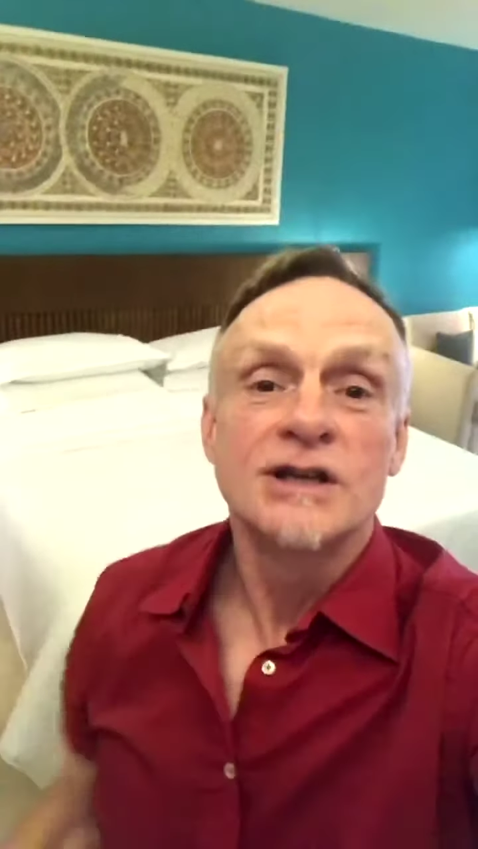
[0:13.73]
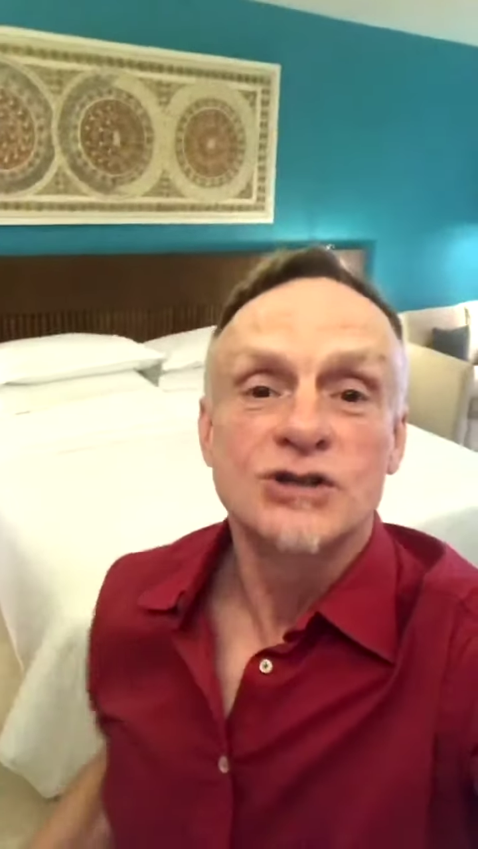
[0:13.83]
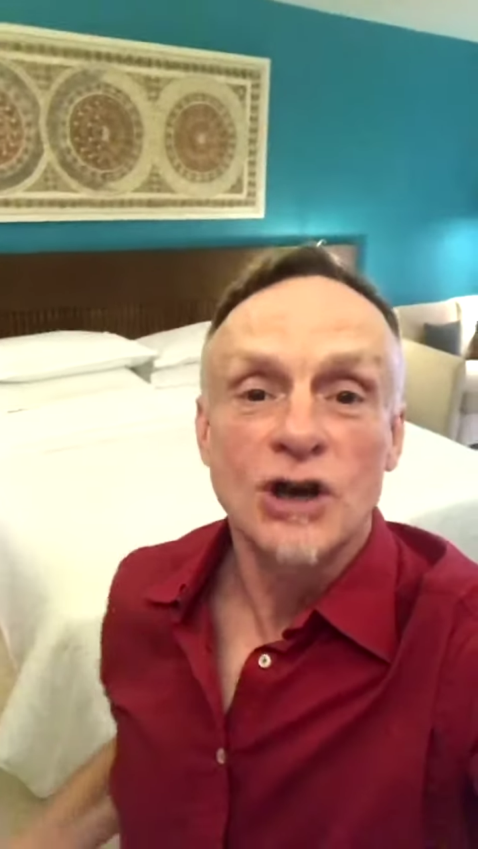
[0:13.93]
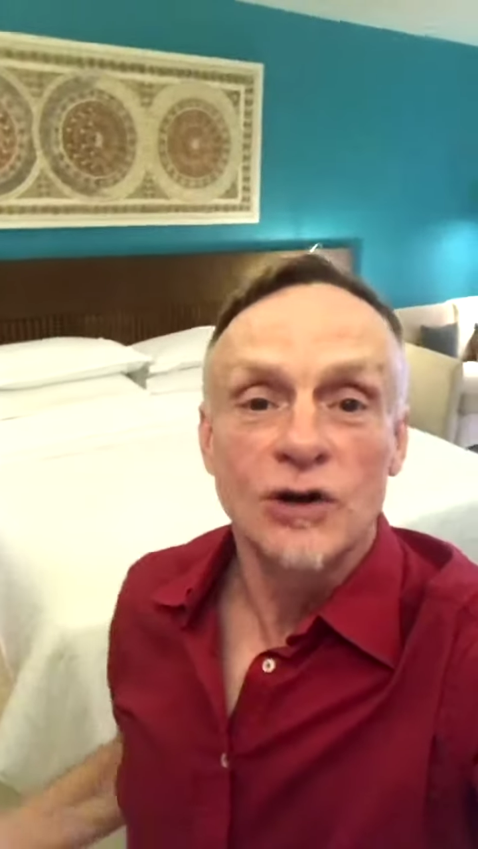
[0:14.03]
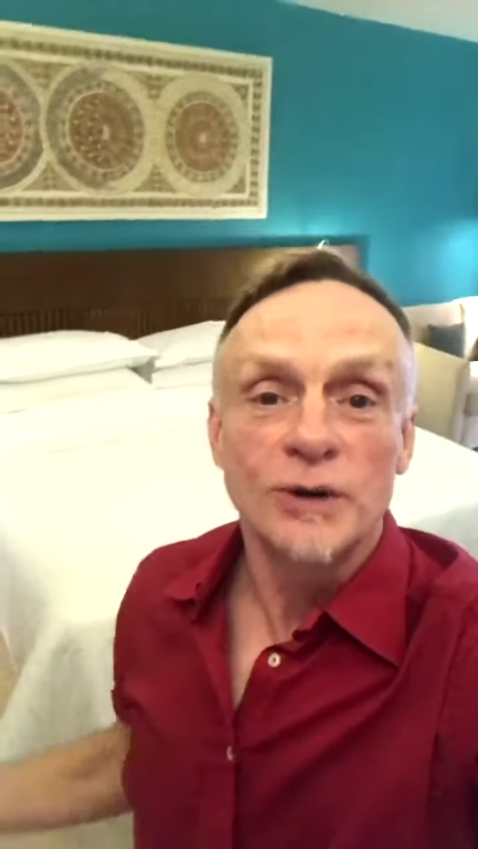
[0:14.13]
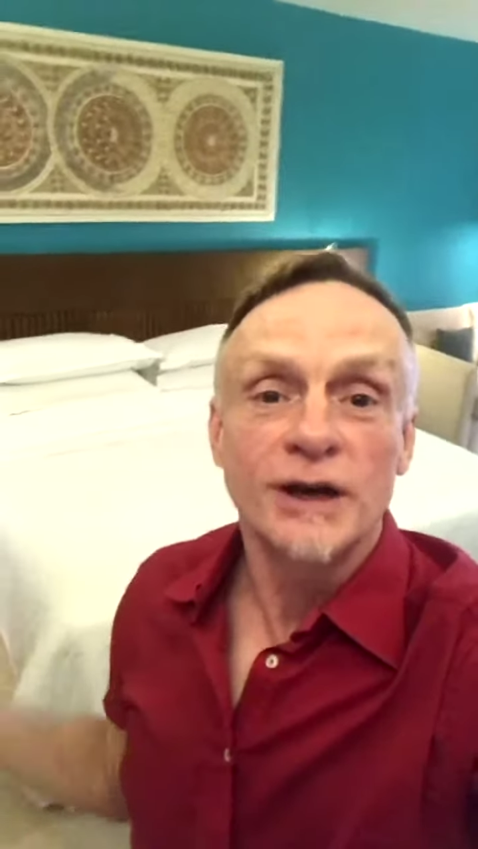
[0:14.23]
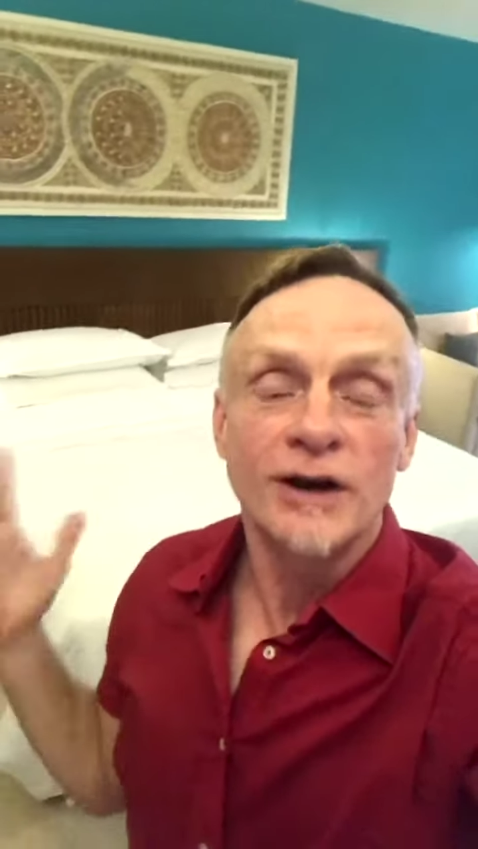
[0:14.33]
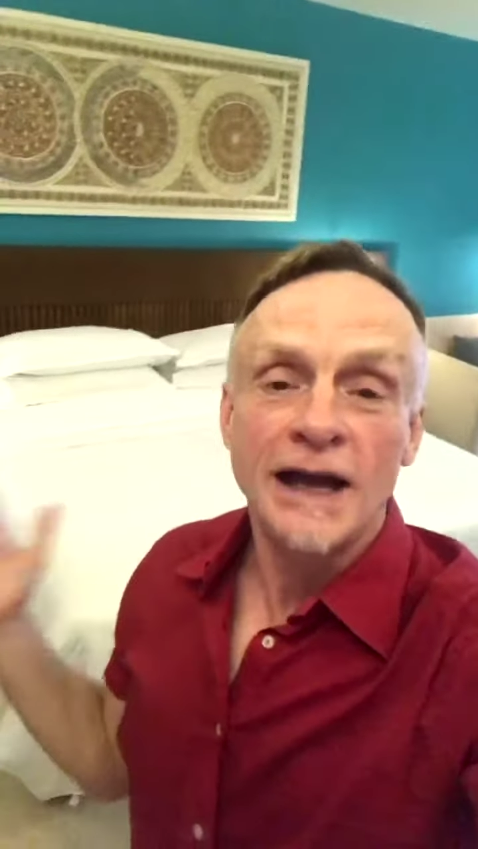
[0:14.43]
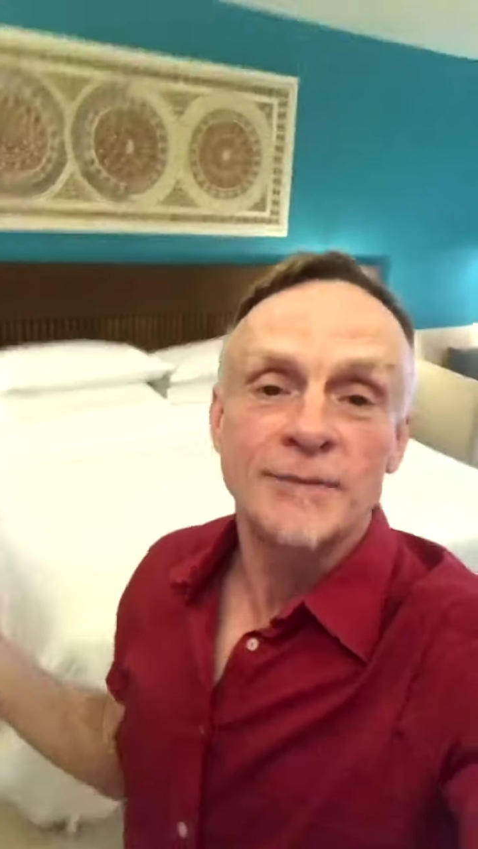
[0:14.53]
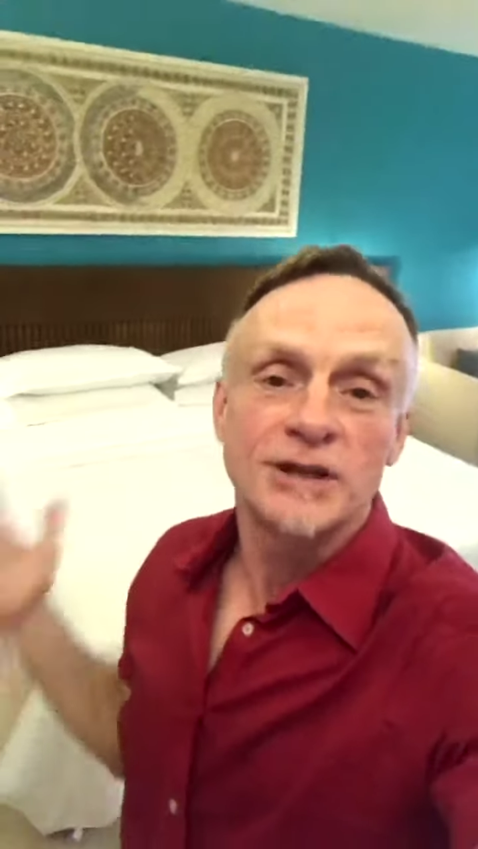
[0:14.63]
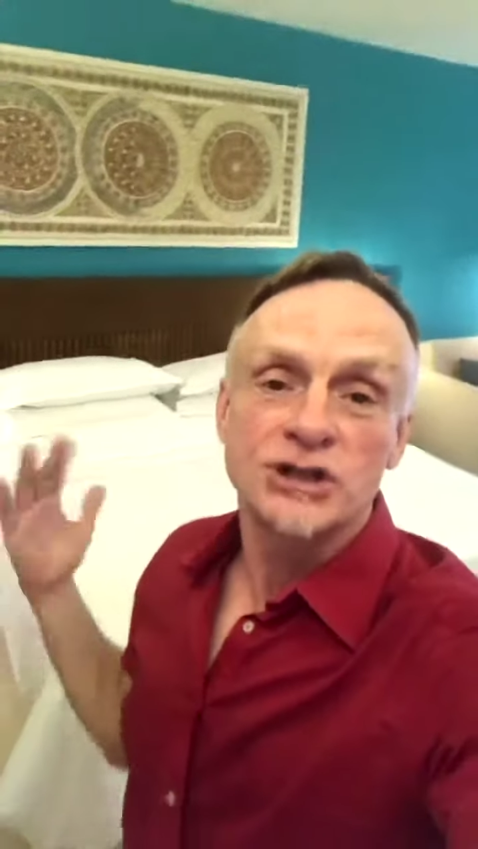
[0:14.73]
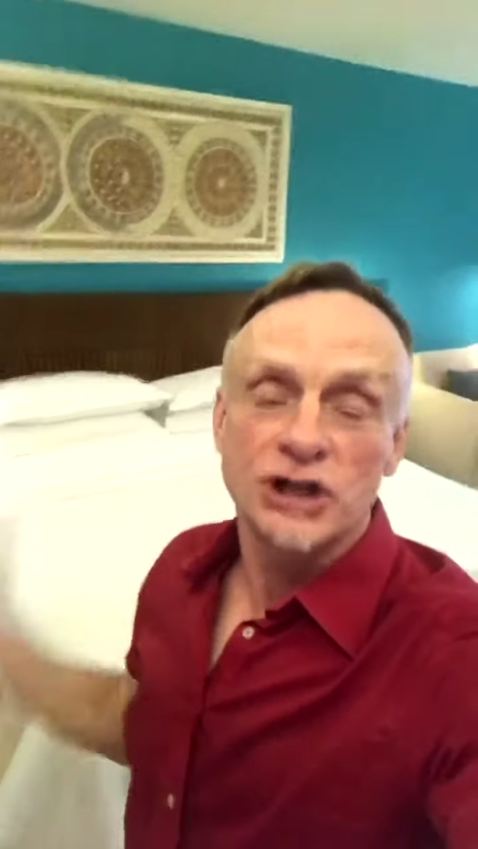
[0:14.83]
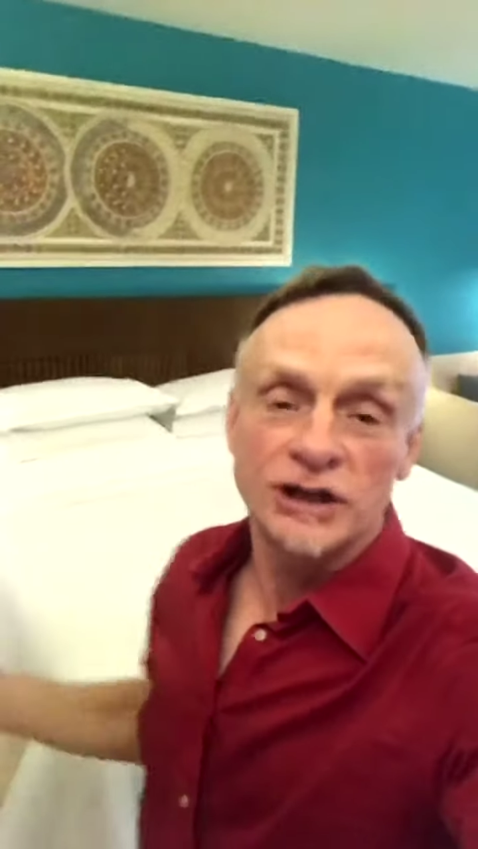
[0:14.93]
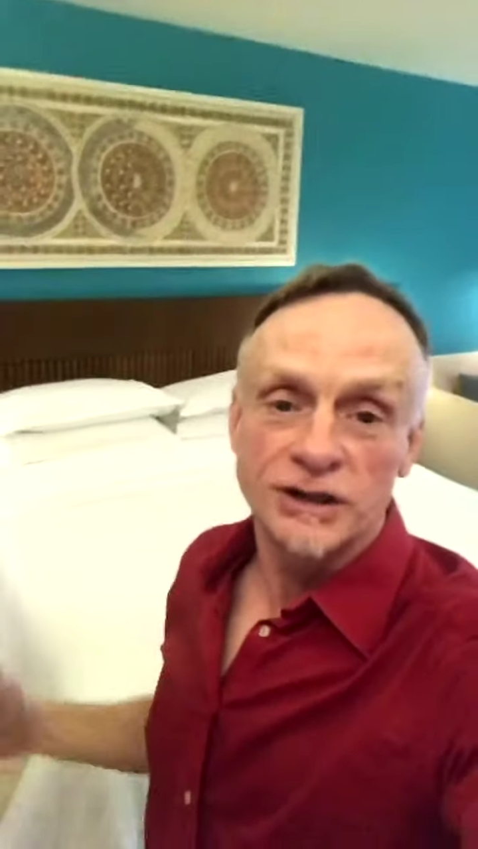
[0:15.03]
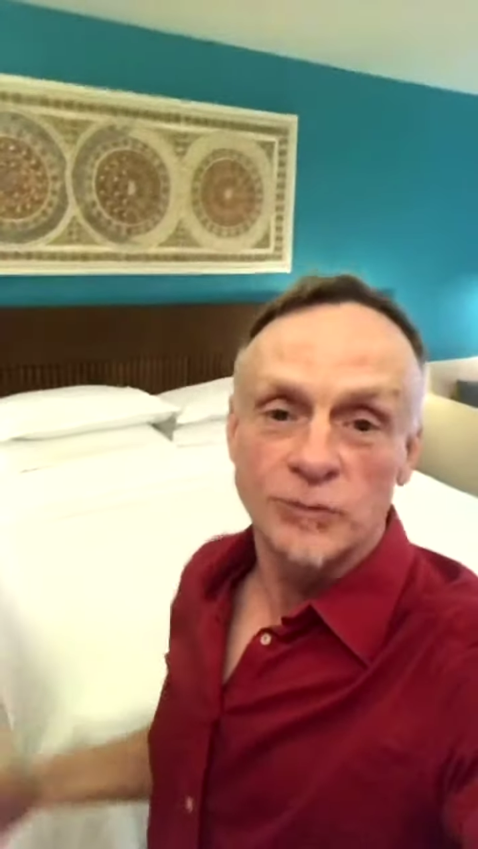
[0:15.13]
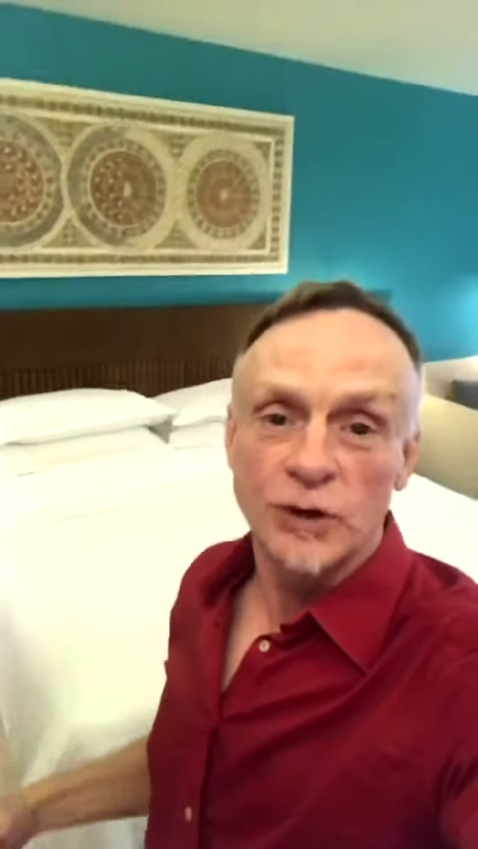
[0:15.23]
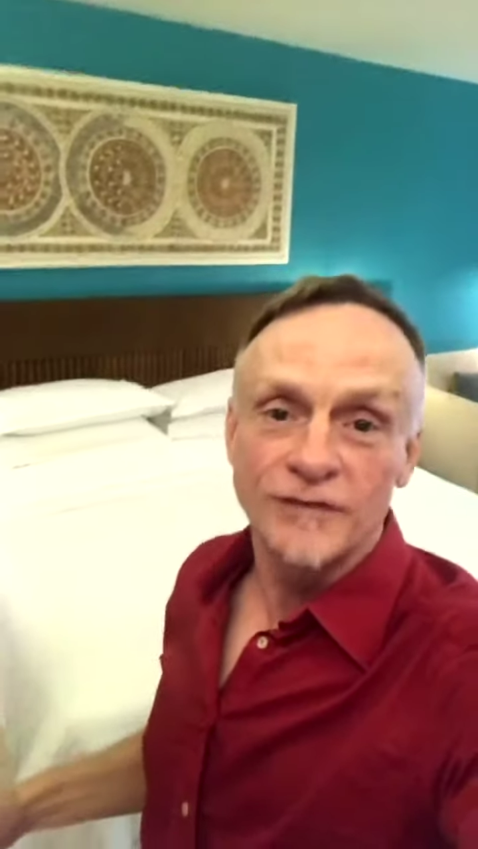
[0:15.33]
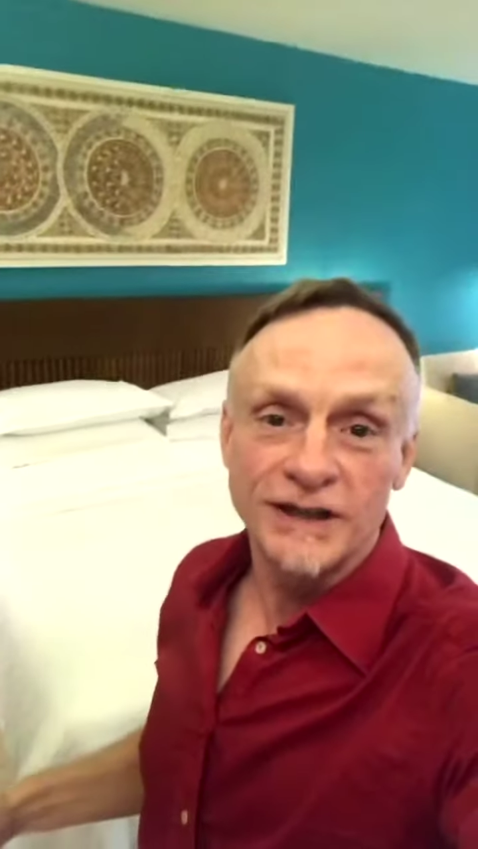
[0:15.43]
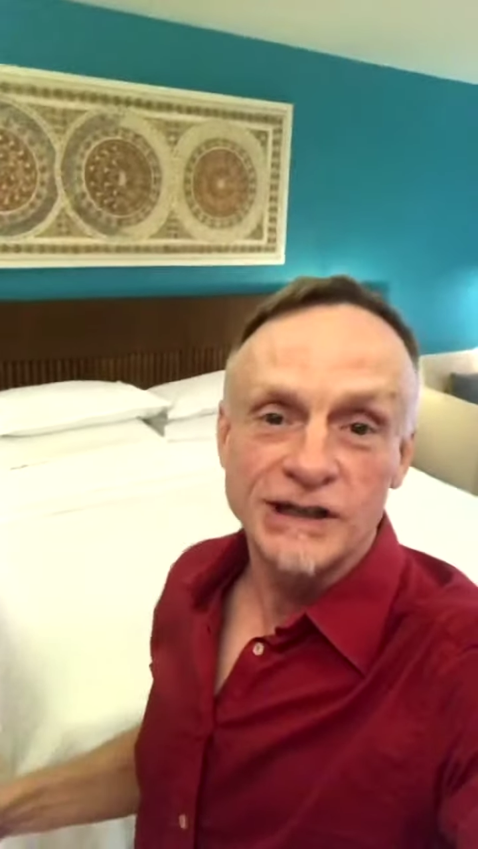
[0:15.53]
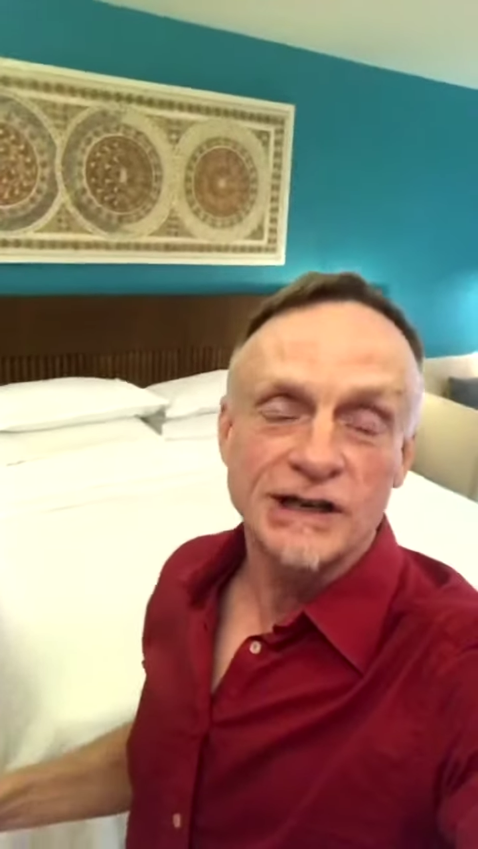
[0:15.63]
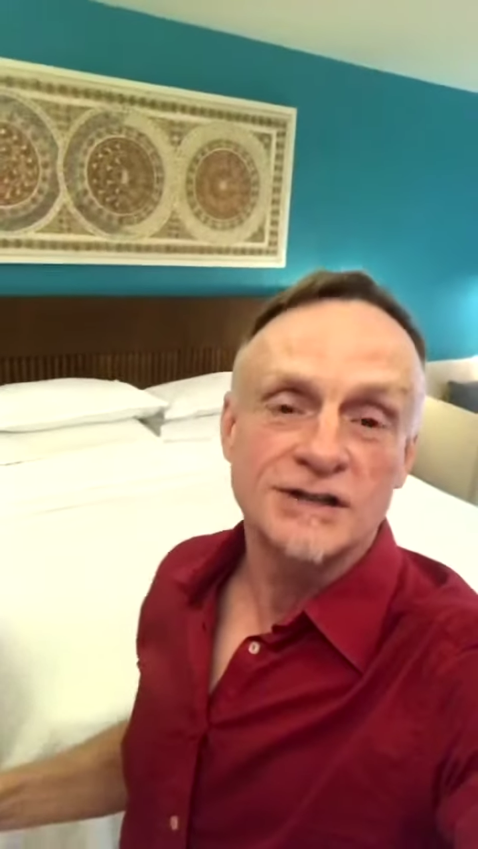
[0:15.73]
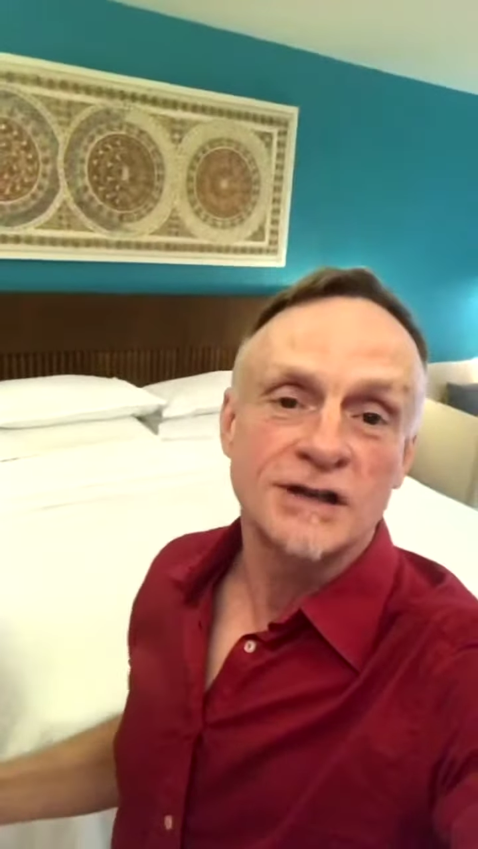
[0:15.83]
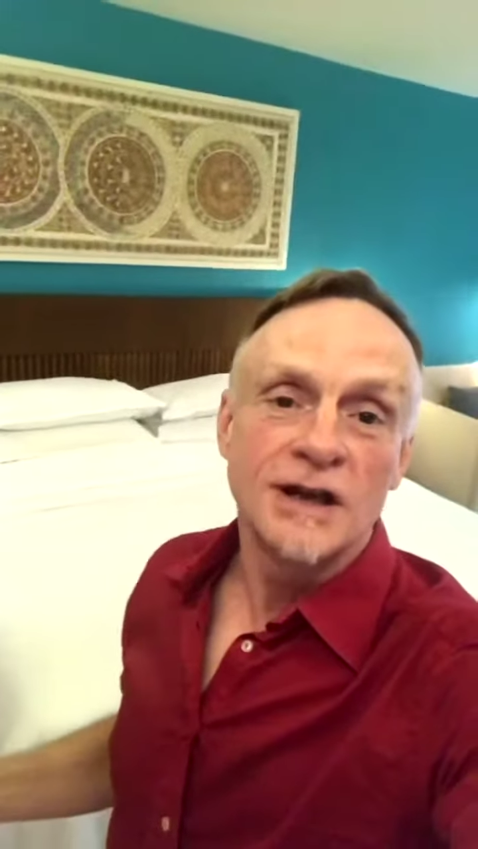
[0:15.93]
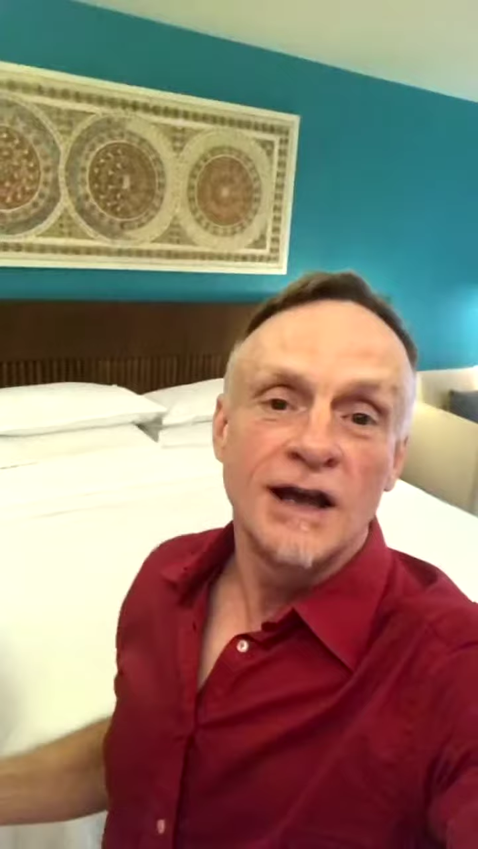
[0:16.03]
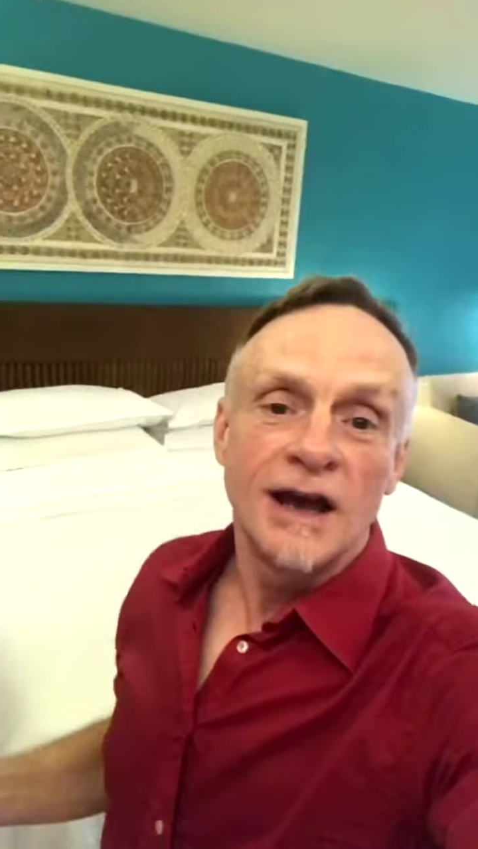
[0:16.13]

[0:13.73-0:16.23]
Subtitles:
So here I am at the Sheraton Buganvilias,